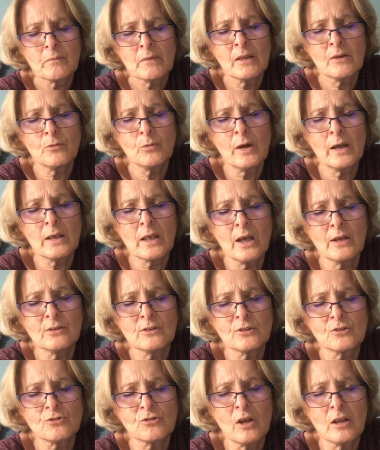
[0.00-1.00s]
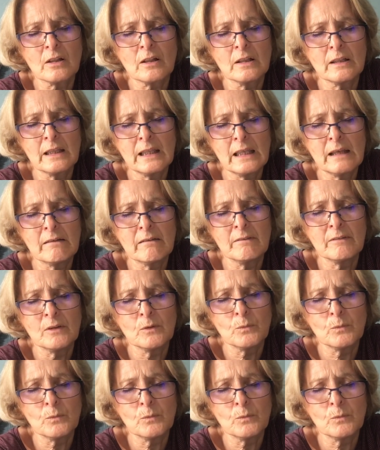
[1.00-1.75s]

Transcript: if we're going to struggle here in the